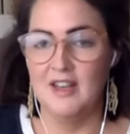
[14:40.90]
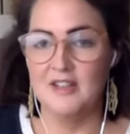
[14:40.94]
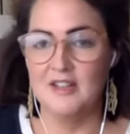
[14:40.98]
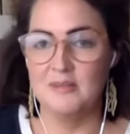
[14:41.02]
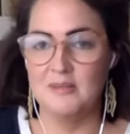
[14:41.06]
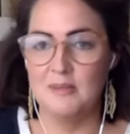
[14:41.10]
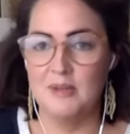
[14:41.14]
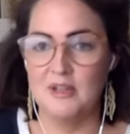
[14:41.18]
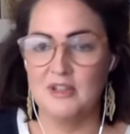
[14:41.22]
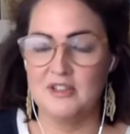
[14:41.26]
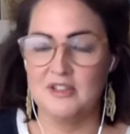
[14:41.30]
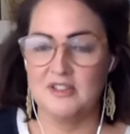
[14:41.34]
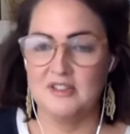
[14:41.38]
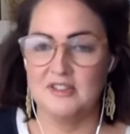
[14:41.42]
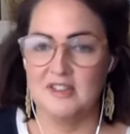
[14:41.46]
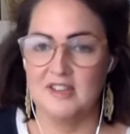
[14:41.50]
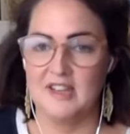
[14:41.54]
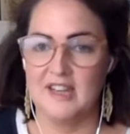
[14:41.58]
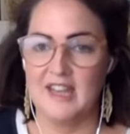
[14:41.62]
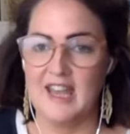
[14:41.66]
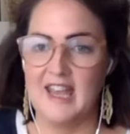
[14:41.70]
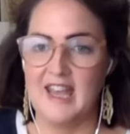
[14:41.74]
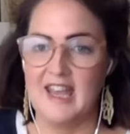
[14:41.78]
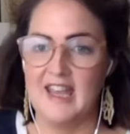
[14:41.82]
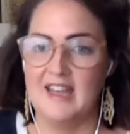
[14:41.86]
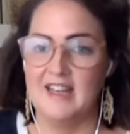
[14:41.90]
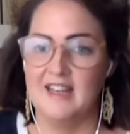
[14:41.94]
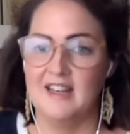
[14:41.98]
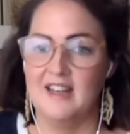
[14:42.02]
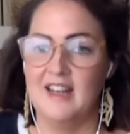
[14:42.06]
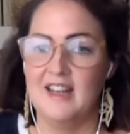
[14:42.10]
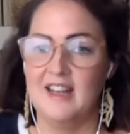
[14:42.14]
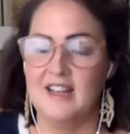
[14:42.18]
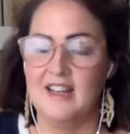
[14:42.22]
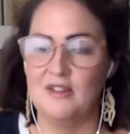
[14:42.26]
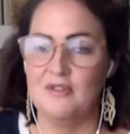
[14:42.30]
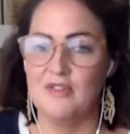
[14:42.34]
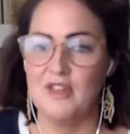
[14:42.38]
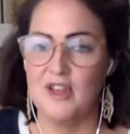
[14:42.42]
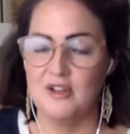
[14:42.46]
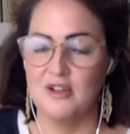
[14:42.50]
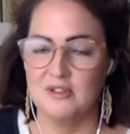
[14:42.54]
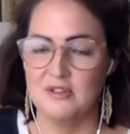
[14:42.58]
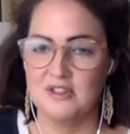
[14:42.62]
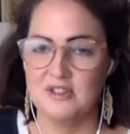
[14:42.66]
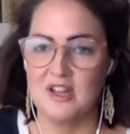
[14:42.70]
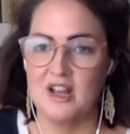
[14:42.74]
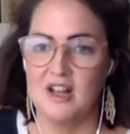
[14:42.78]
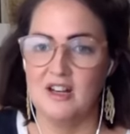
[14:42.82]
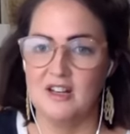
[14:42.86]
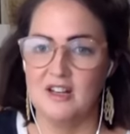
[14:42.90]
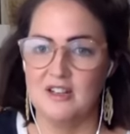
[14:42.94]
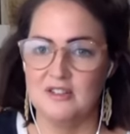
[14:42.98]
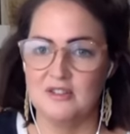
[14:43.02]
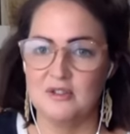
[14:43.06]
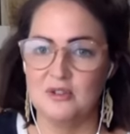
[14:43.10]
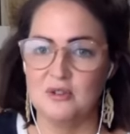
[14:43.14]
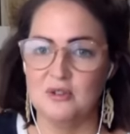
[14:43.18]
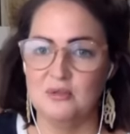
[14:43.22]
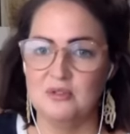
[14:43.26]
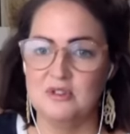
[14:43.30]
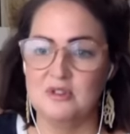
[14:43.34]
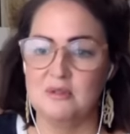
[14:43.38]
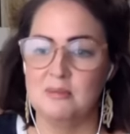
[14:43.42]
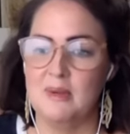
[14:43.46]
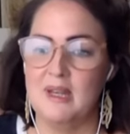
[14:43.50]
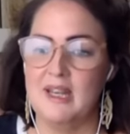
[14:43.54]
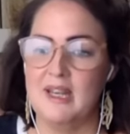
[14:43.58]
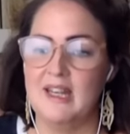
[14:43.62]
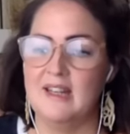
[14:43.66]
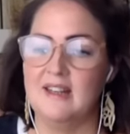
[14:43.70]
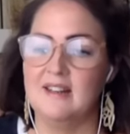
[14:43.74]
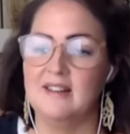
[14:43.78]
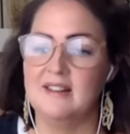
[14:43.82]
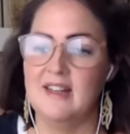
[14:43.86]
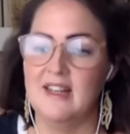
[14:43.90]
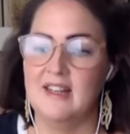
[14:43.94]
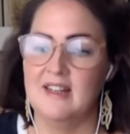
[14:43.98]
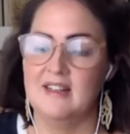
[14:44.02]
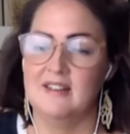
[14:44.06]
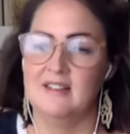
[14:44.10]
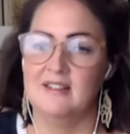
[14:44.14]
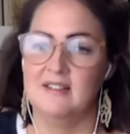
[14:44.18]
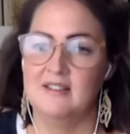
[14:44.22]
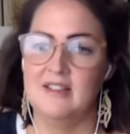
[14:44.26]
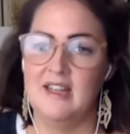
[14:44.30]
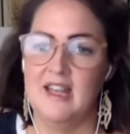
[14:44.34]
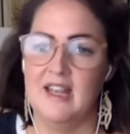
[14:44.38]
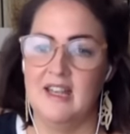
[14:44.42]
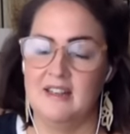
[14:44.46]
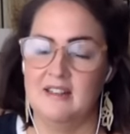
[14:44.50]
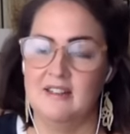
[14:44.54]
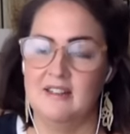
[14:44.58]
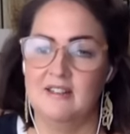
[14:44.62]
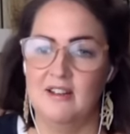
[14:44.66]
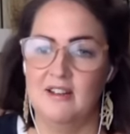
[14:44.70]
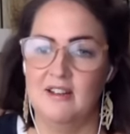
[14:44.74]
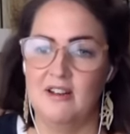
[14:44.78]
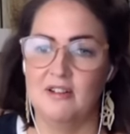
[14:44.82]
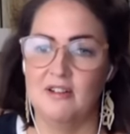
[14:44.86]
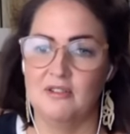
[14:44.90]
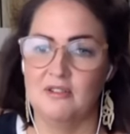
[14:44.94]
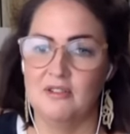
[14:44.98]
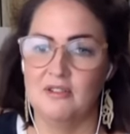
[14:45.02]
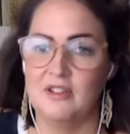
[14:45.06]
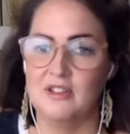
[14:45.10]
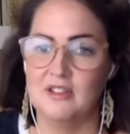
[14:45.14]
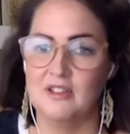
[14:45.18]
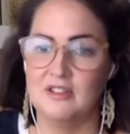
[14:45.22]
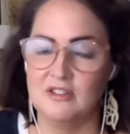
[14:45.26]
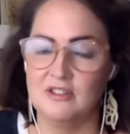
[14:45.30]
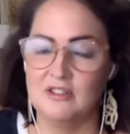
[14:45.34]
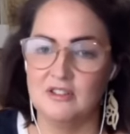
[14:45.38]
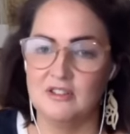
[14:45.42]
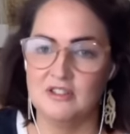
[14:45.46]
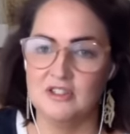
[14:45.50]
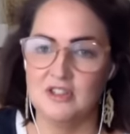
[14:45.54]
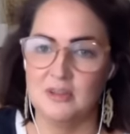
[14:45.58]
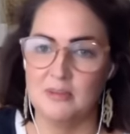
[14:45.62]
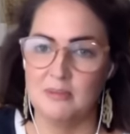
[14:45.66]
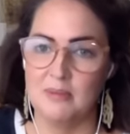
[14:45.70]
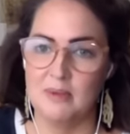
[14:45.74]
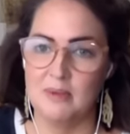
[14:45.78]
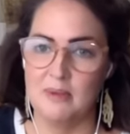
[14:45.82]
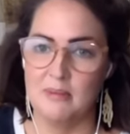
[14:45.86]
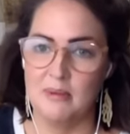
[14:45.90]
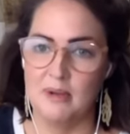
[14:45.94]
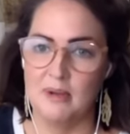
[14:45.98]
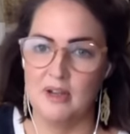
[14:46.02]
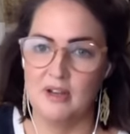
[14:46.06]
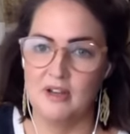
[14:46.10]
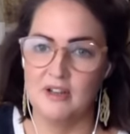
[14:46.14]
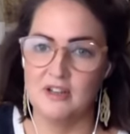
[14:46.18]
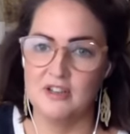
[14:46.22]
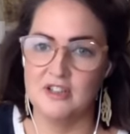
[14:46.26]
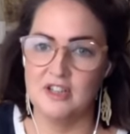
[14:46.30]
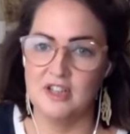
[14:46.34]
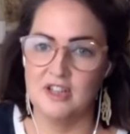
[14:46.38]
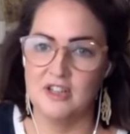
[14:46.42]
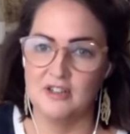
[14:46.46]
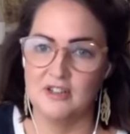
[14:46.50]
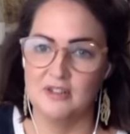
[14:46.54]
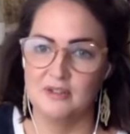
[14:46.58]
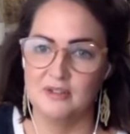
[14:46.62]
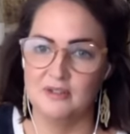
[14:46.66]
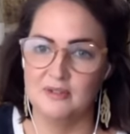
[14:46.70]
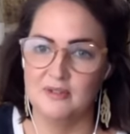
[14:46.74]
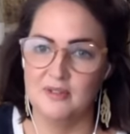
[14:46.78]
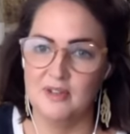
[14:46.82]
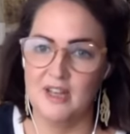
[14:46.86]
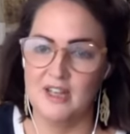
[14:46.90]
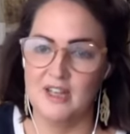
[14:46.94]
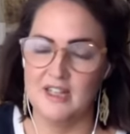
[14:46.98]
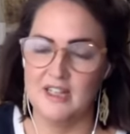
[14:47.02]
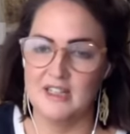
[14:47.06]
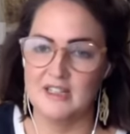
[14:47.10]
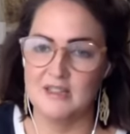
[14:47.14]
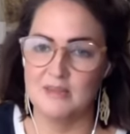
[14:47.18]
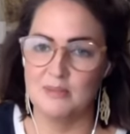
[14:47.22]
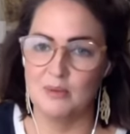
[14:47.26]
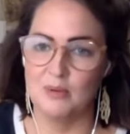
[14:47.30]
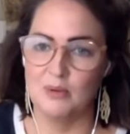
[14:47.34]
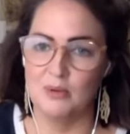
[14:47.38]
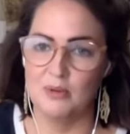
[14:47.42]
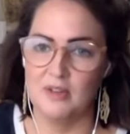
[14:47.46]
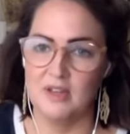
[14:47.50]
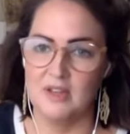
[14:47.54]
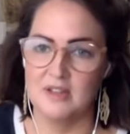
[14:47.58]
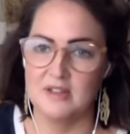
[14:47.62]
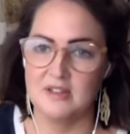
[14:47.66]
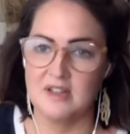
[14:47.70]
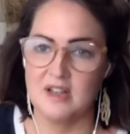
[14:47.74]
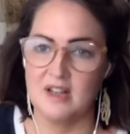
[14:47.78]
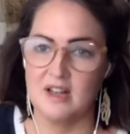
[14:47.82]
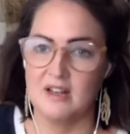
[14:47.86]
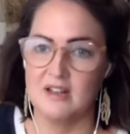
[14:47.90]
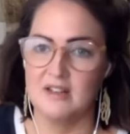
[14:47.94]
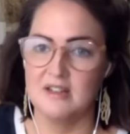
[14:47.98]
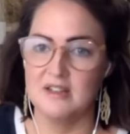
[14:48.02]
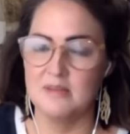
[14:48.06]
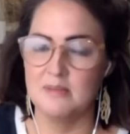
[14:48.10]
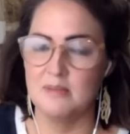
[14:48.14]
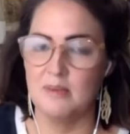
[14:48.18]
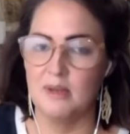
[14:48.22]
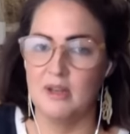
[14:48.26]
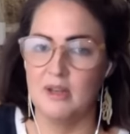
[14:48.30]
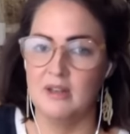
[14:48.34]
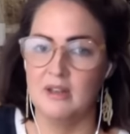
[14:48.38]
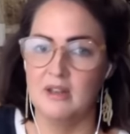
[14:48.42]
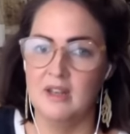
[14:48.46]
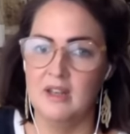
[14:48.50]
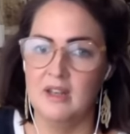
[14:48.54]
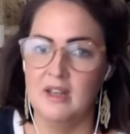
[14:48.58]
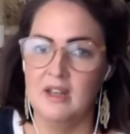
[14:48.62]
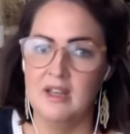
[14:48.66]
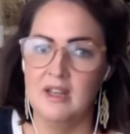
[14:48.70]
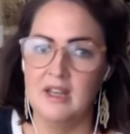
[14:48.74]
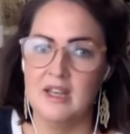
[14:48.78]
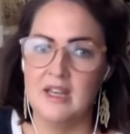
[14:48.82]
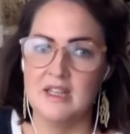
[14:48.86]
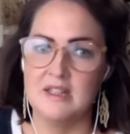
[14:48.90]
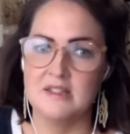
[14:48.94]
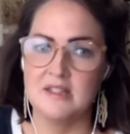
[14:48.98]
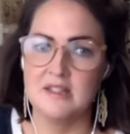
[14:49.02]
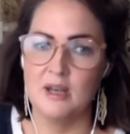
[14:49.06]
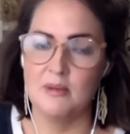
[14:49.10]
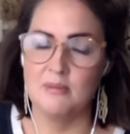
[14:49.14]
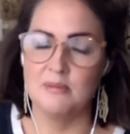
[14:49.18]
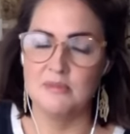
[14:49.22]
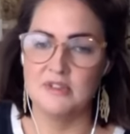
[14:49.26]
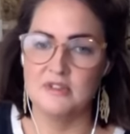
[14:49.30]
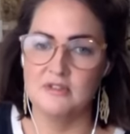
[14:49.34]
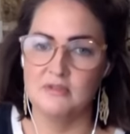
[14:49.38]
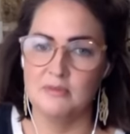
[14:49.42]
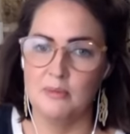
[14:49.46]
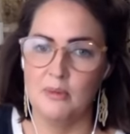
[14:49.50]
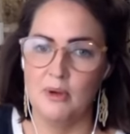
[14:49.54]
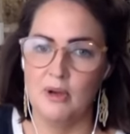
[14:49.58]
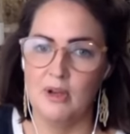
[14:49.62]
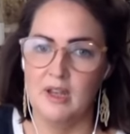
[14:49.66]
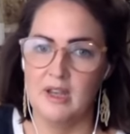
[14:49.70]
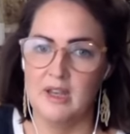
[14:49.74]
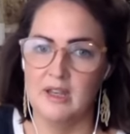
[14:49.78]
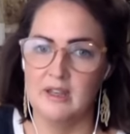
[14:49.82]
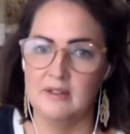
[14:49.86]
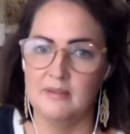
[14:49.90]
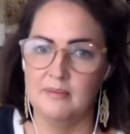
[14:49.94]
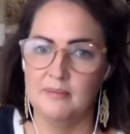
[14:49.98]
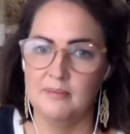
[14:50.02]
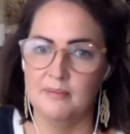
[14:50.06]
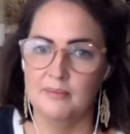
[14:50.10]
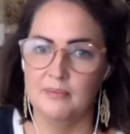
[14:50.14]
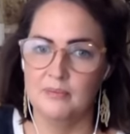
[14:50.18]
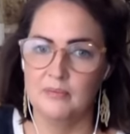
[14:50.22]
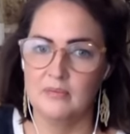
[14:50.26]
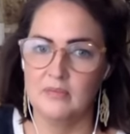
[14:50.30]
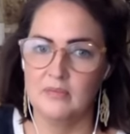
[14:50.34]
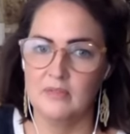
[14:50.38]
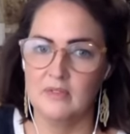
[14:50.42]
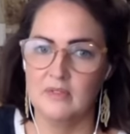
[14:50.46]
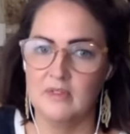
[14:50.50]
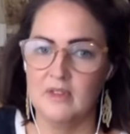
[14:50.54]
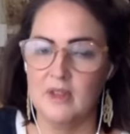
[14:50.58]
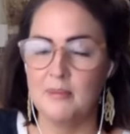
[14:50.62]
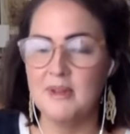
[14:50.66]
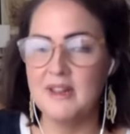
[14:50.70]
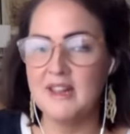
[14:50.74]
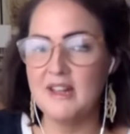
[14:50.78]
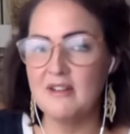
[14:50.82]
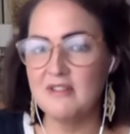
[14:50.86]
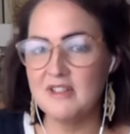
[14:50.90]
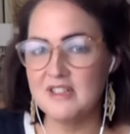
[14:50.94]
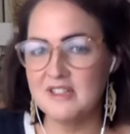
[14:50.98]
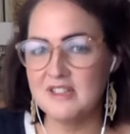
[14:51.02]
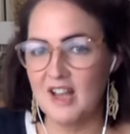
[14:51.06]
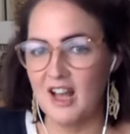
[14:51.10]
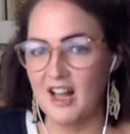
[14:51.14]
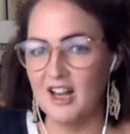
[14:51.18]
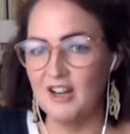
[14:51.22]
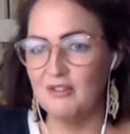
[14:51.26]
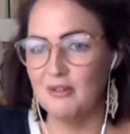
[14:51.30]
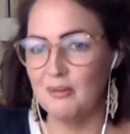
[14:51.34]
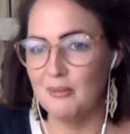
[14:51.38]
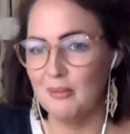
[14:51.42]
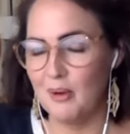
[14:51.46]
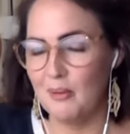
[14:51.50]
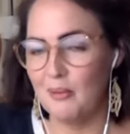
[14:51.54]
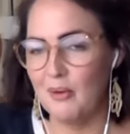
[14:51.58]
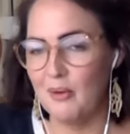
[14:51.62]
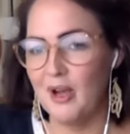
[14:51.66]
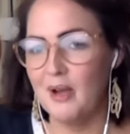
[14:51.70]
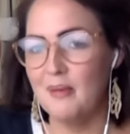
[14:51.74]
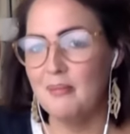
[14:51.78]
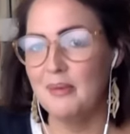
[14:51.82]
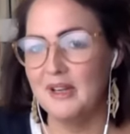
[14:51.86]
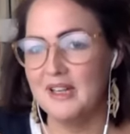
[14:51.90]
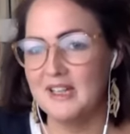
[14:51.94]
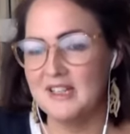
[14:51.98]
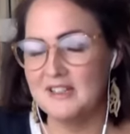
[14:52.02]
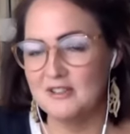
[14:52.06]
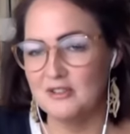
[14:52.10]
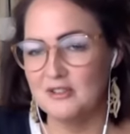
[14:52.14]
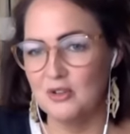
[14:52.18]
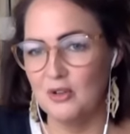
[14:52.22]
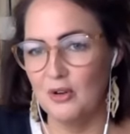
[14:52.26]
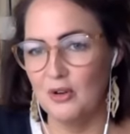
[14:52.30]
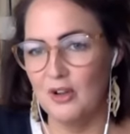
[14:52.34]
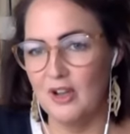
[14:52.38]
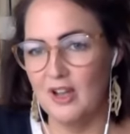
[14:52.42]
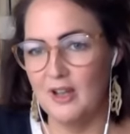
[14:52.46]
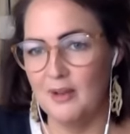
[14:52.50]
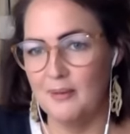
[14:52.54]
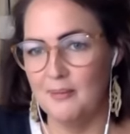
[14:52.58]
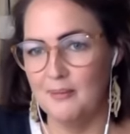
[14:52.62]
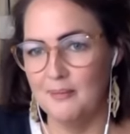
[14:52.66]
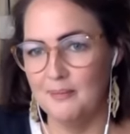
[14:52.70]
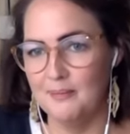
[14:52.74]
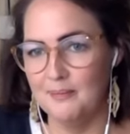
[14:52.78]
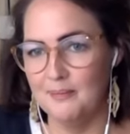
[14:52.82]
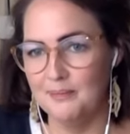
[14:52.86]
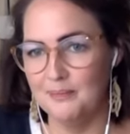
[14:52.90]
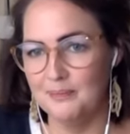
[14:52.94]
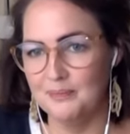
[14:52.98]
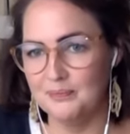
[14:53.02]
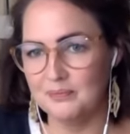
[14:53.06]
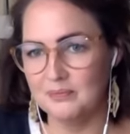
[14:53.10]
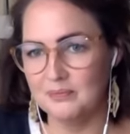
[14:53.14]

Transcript: as much as I can, and if those colors call to me, then yeah, I'll jump in my art journal and explore those colors. But in terms of my i mean there is color in my work but it's not um